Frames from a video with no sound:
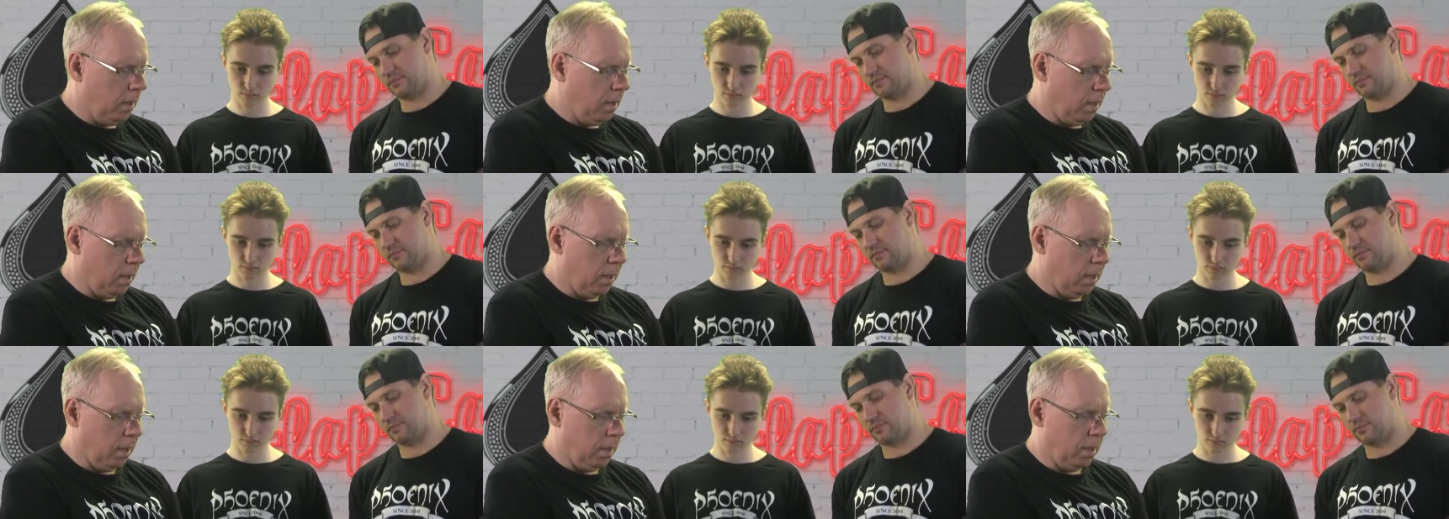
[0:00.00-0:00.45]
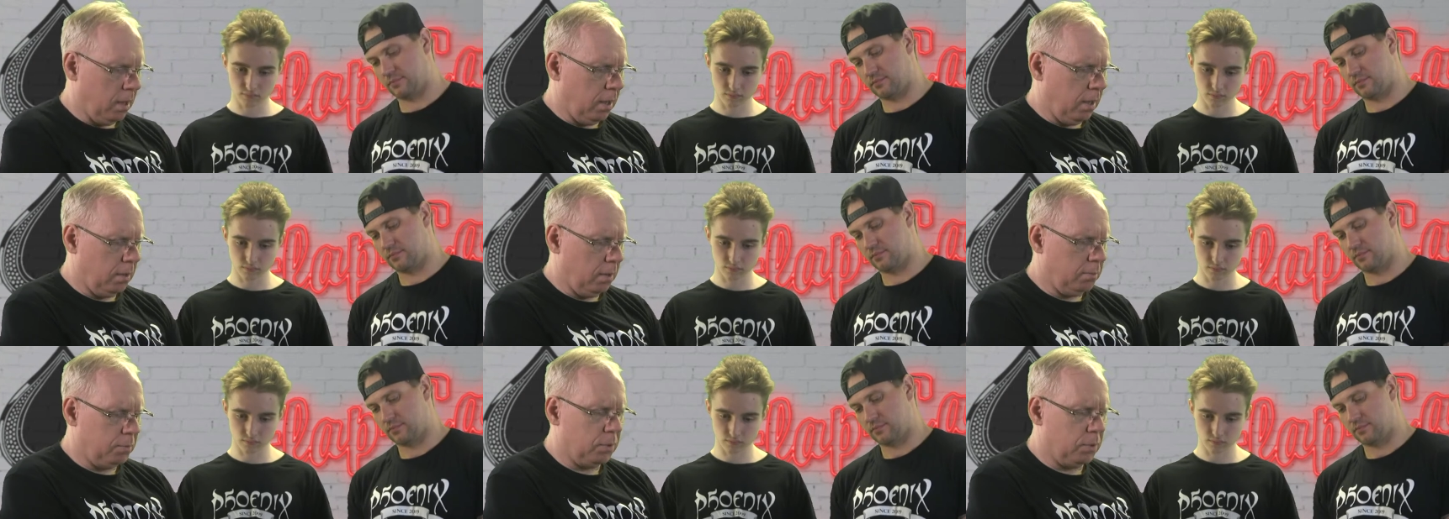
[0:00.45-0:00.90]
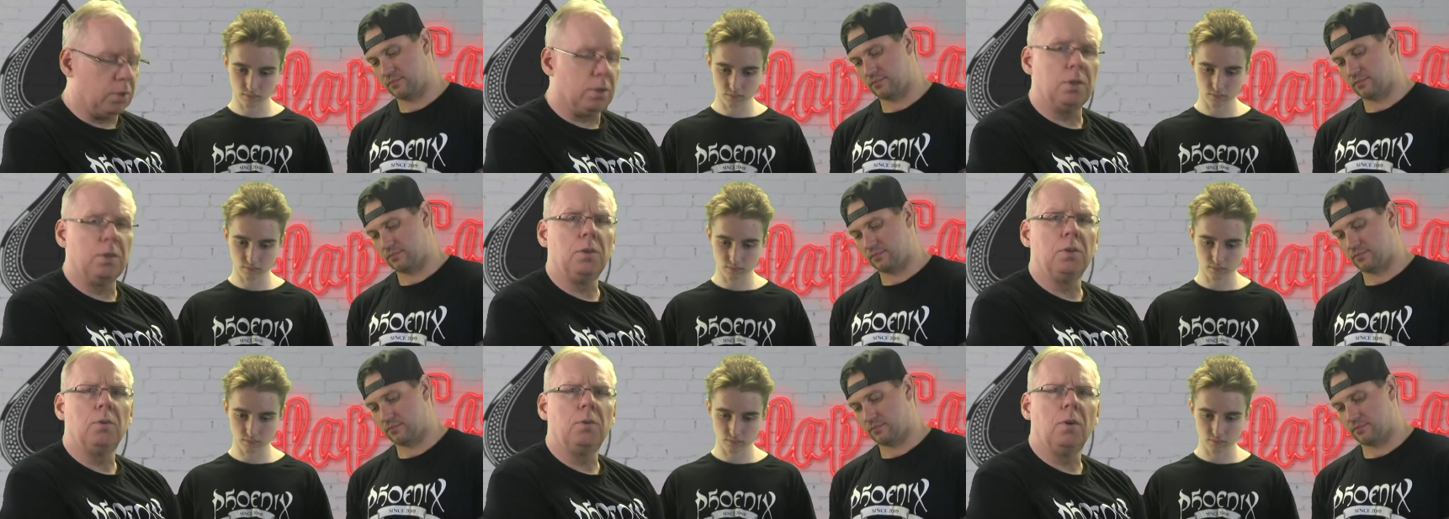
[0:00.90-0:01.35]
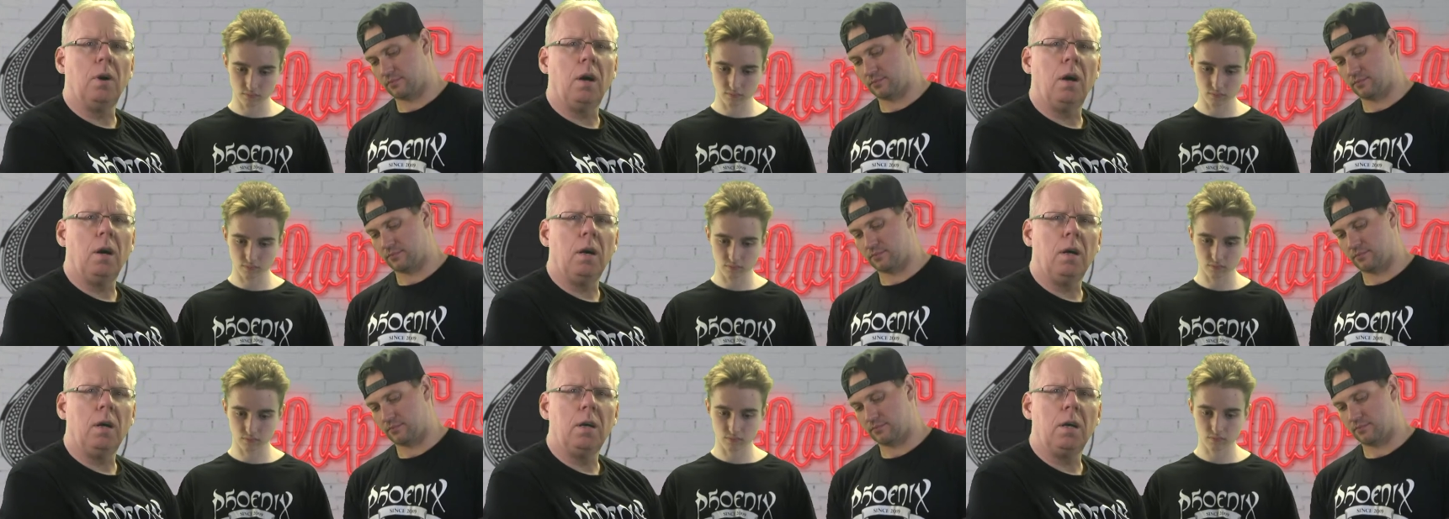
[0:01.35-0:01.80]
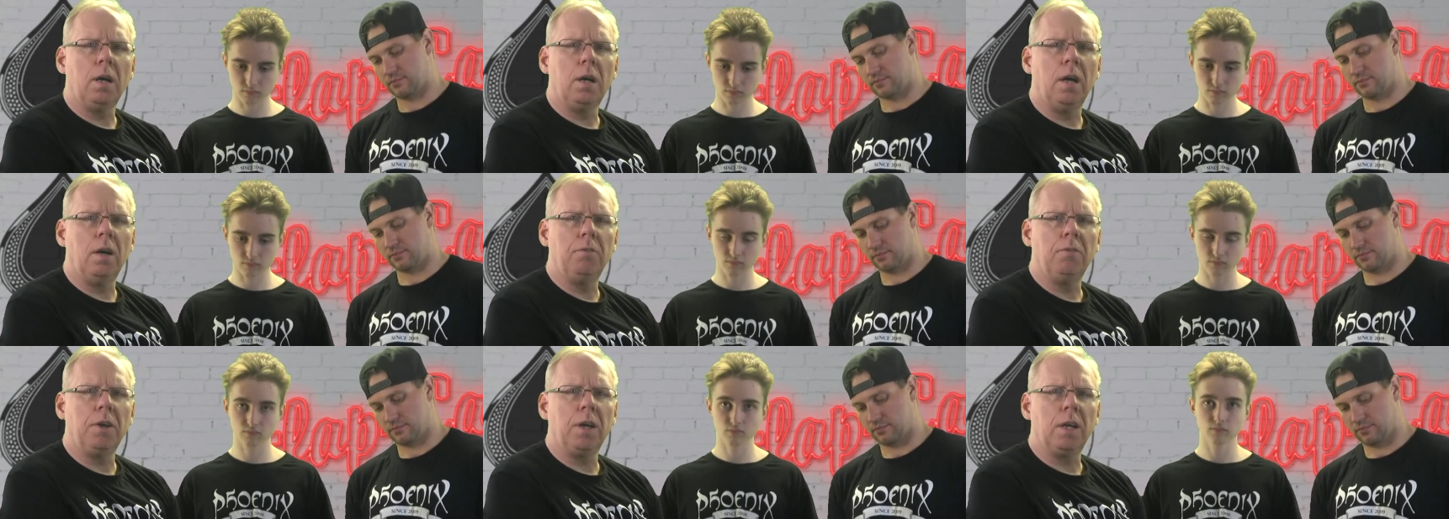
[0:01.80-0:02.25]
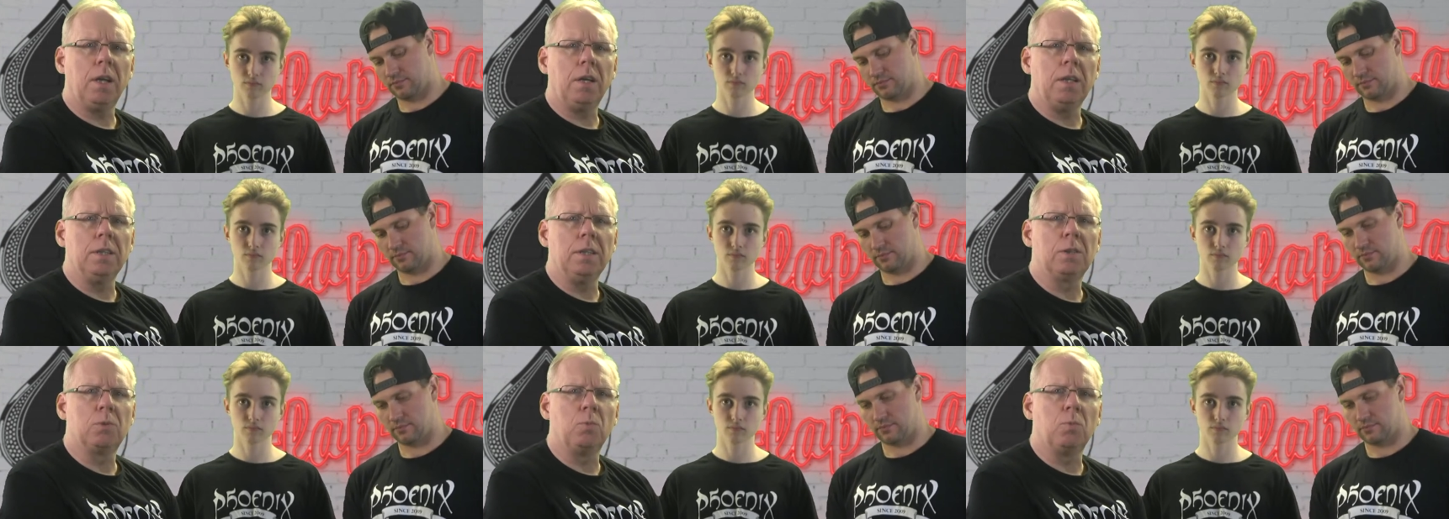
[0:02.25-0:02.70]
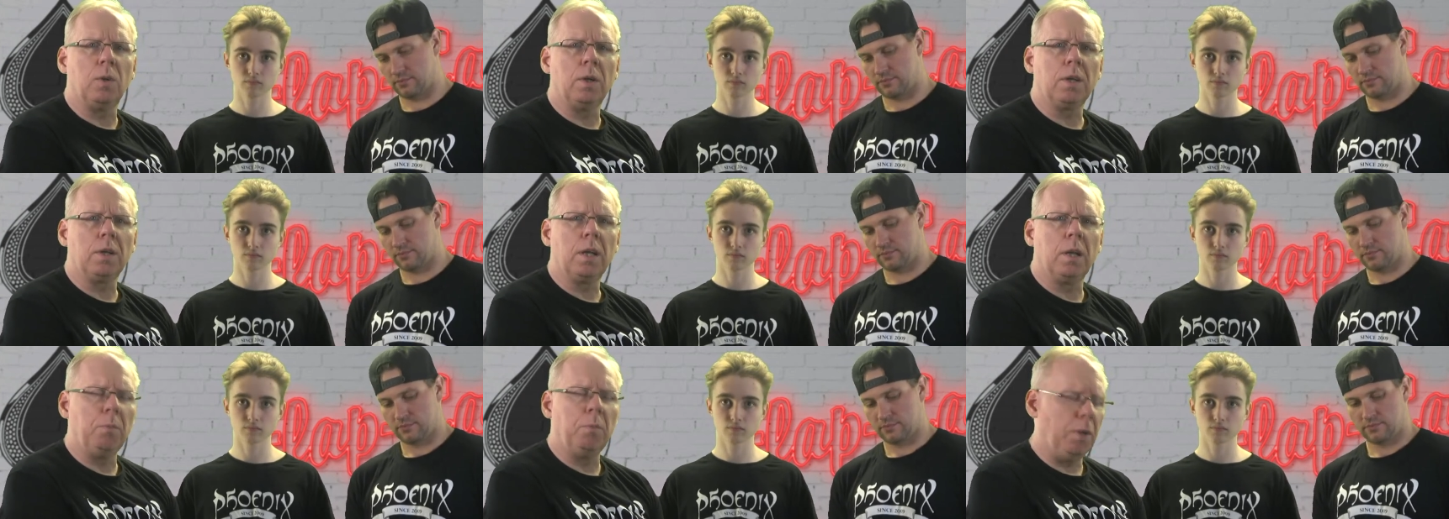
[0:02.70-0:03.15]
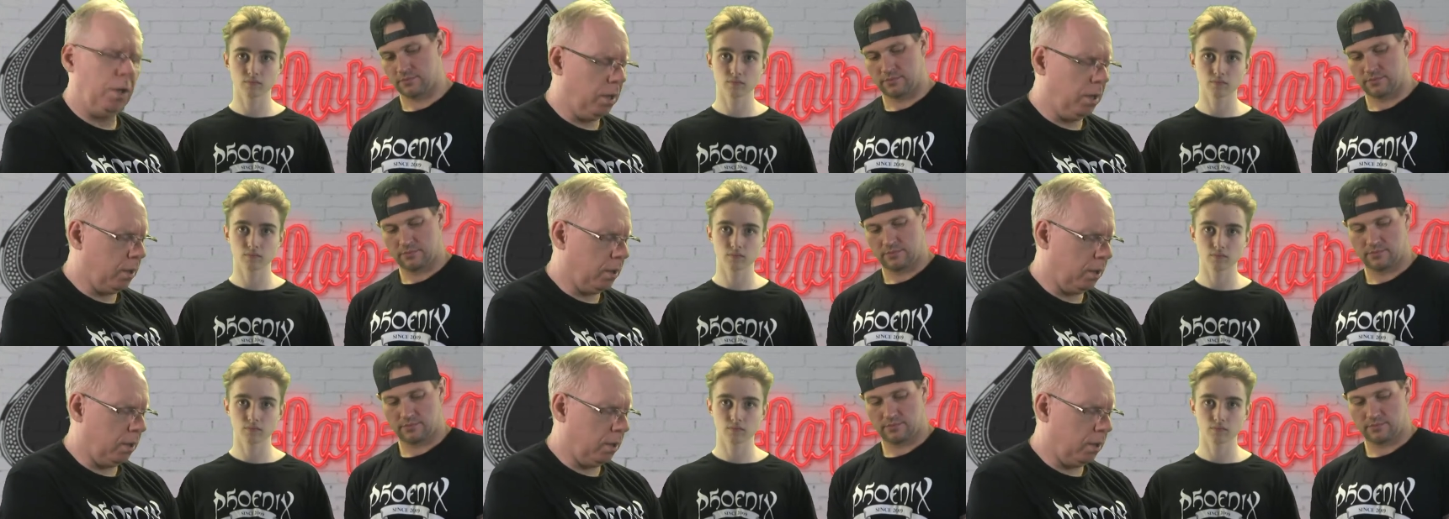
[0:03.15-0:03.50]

Speaker 1: Um, so you are having at least one gimmick